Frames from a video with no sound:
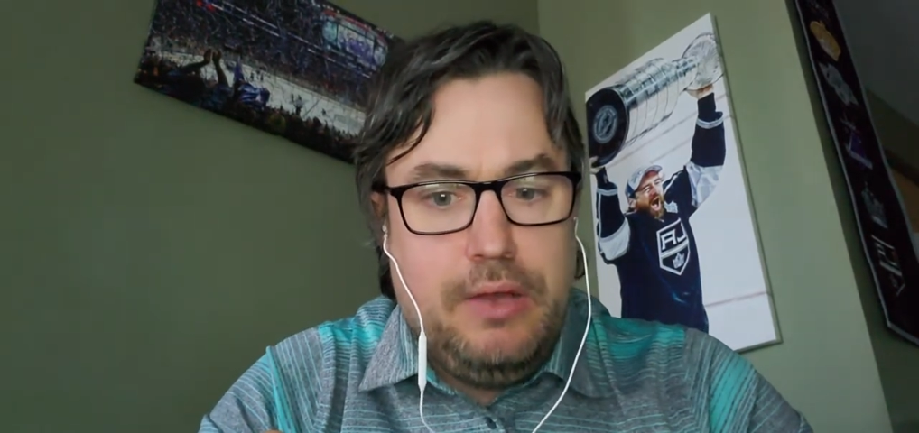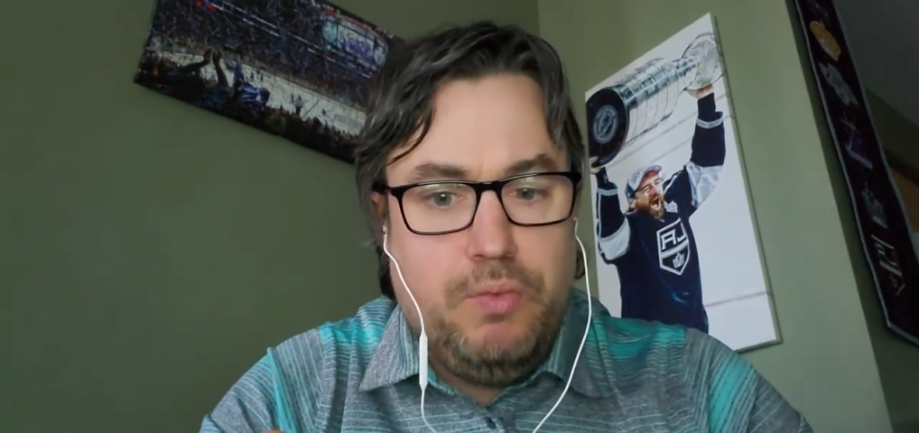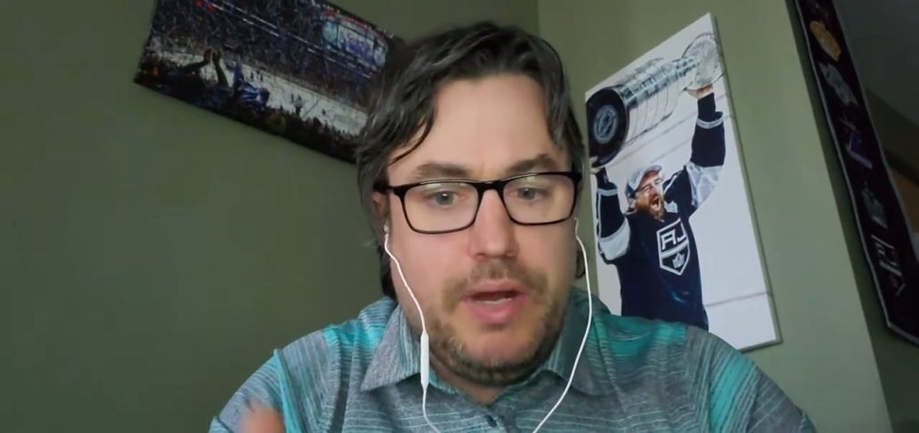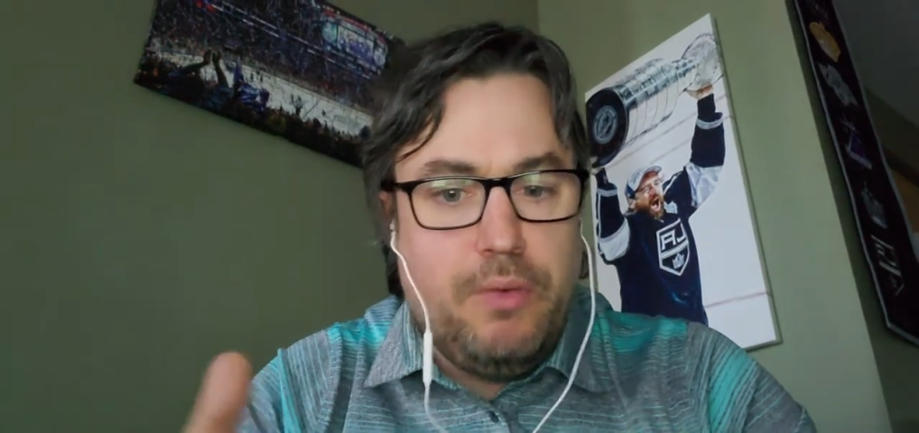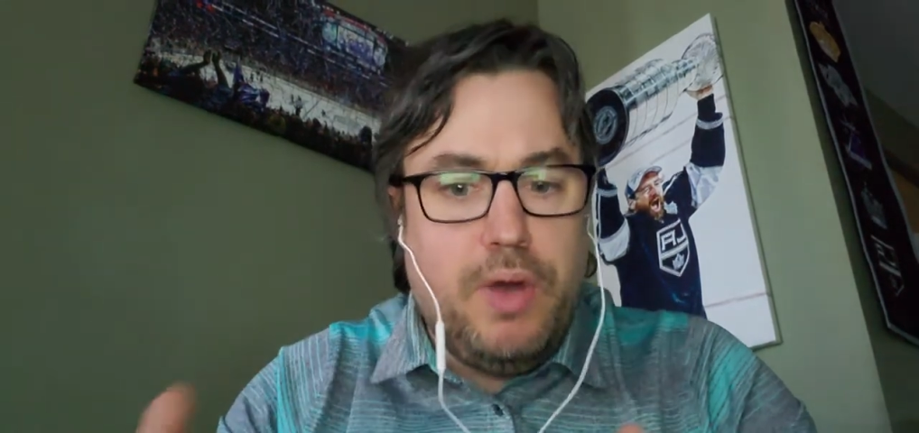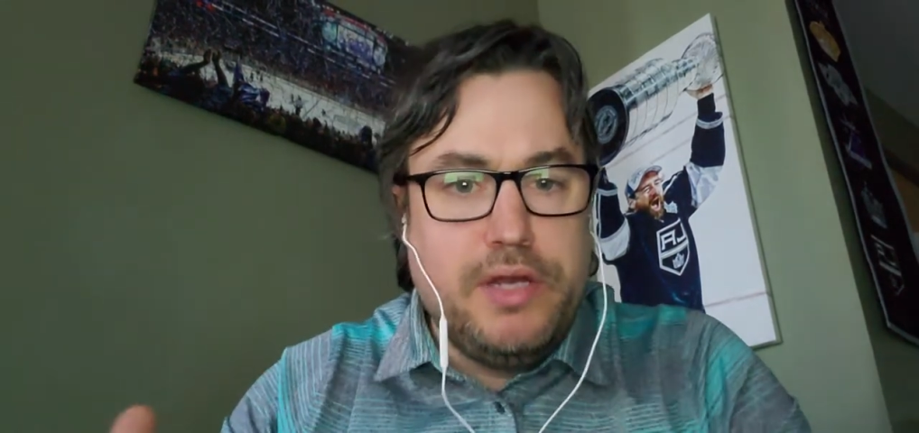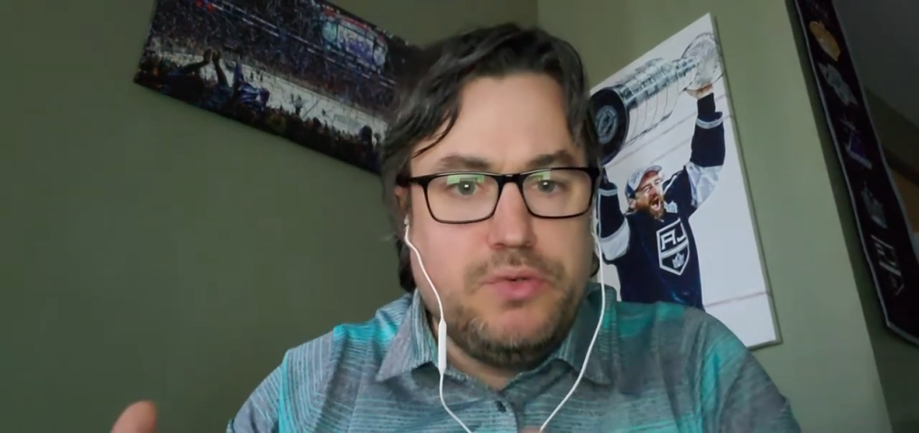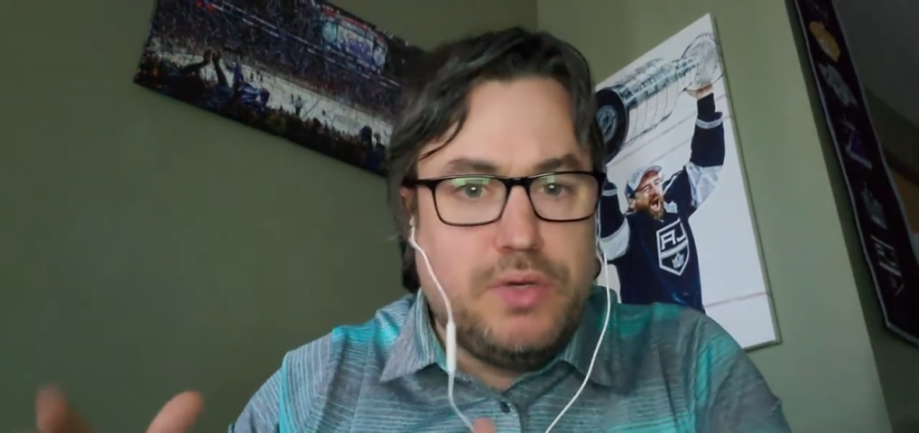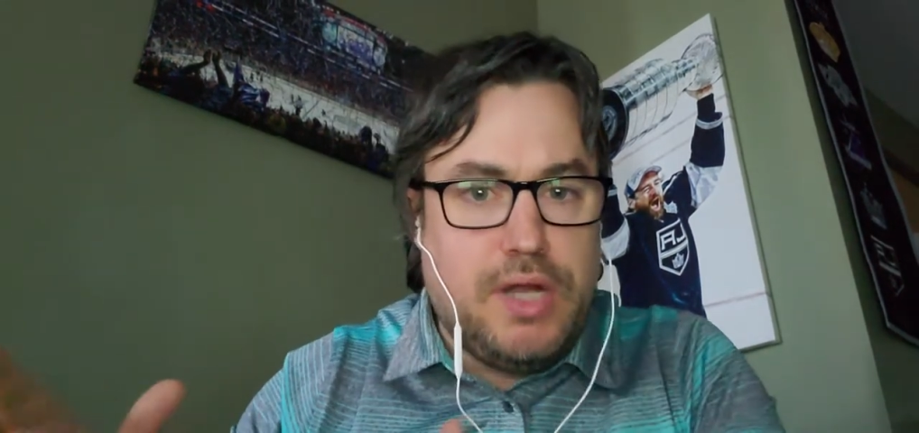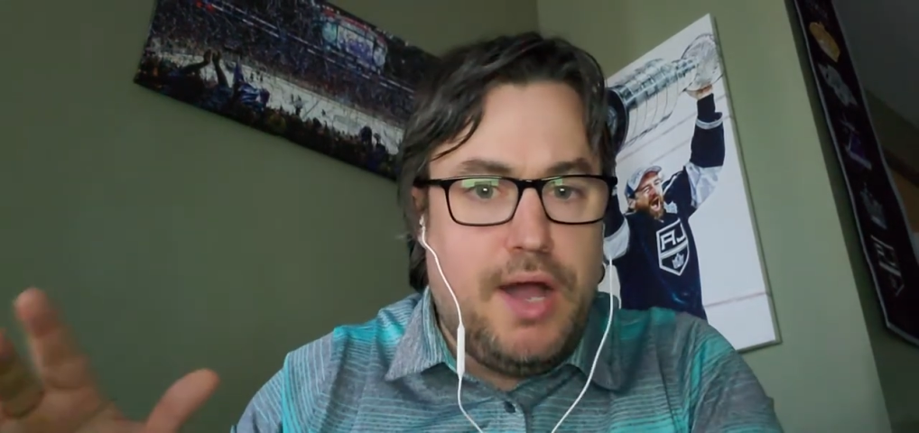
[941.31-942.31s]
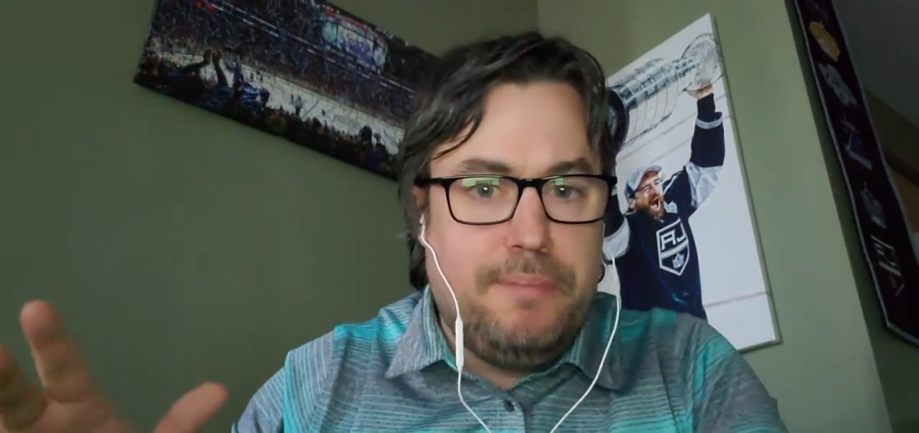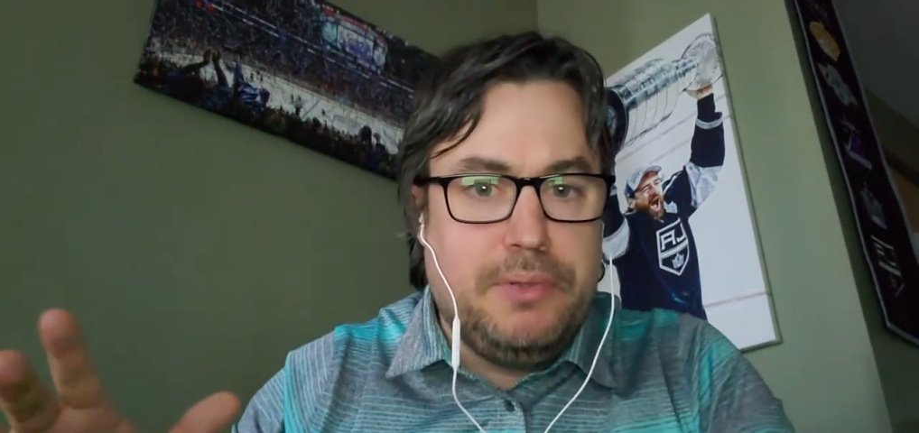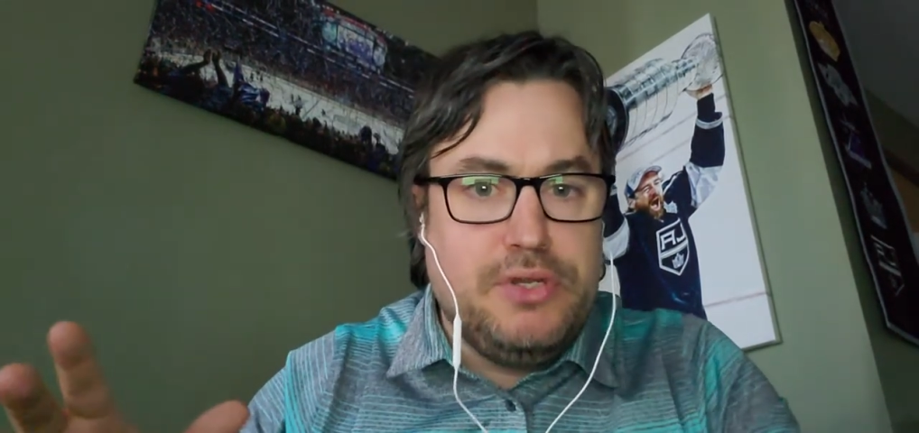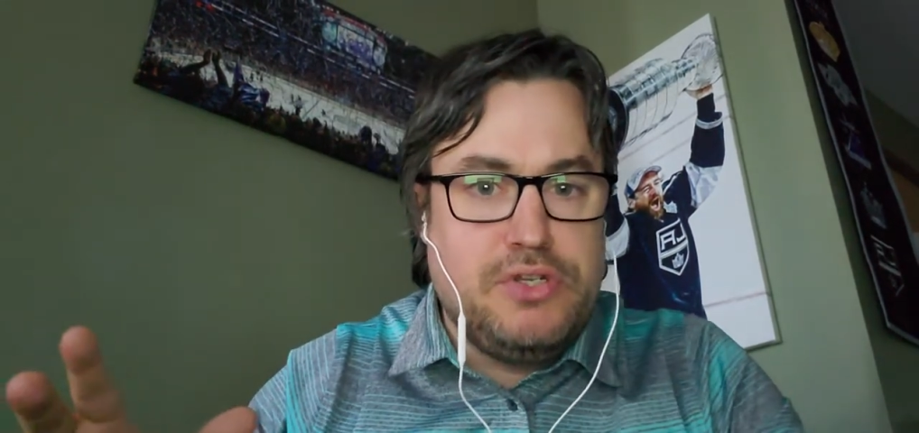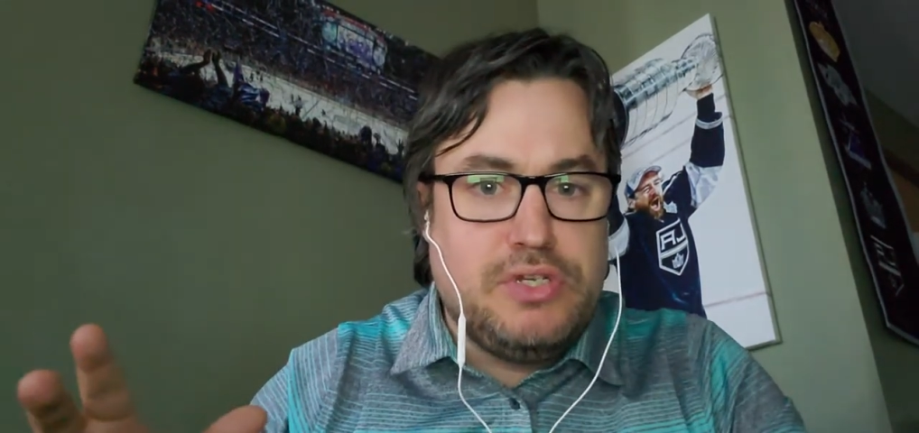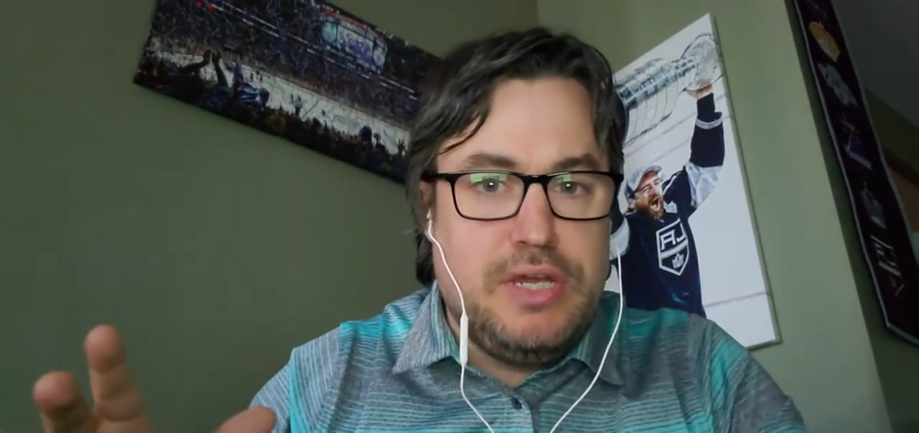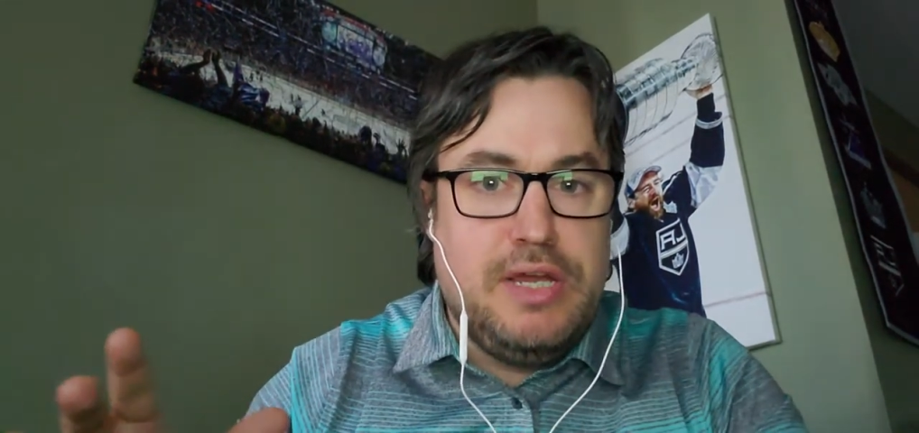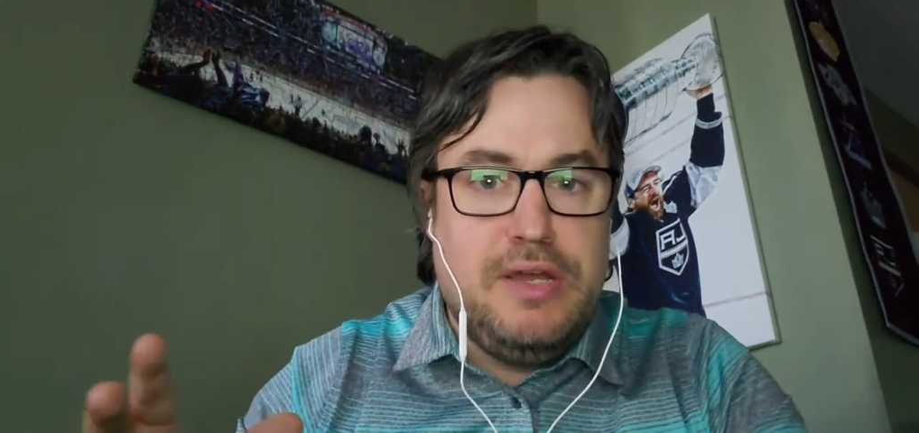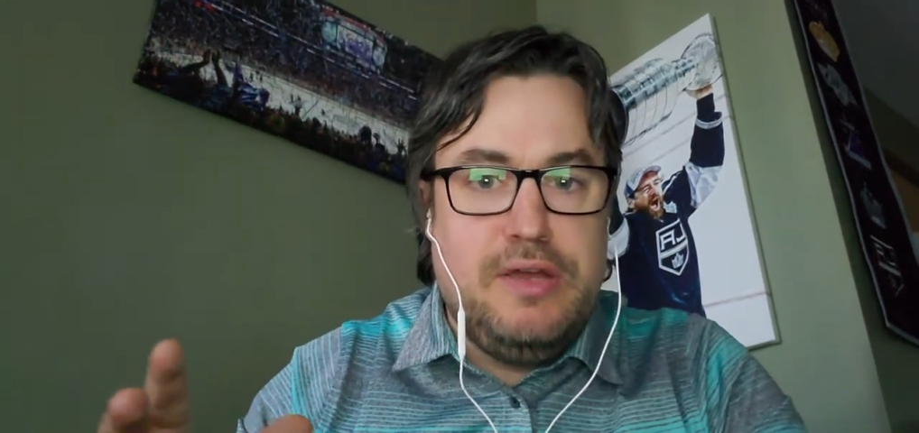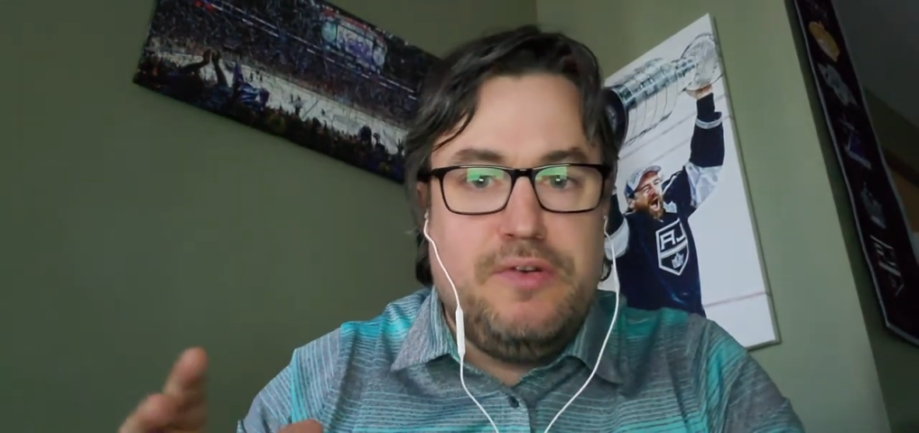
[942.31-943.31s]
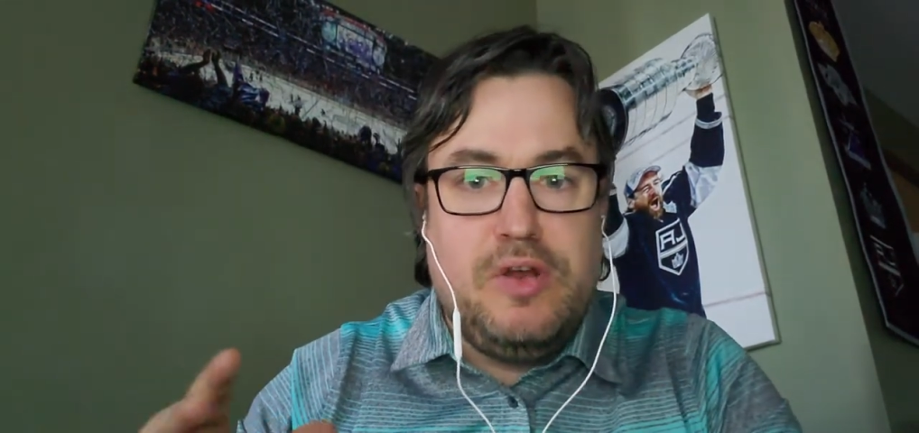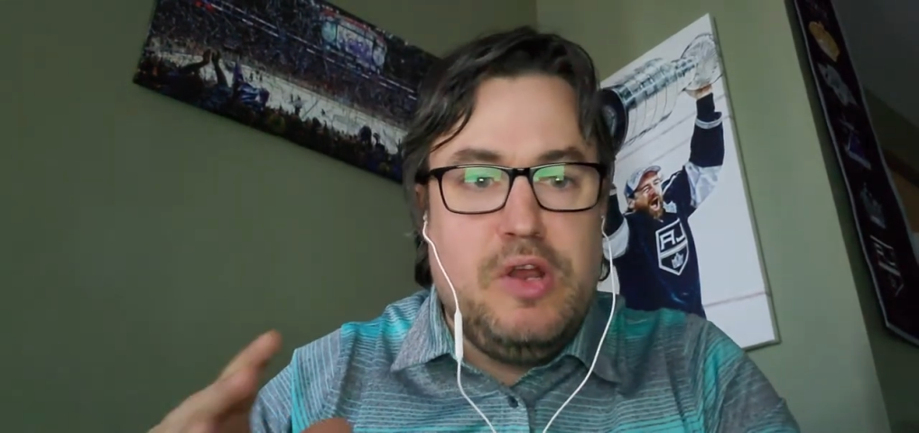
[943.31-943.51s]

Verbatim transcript: What I wanted to accomplish uh,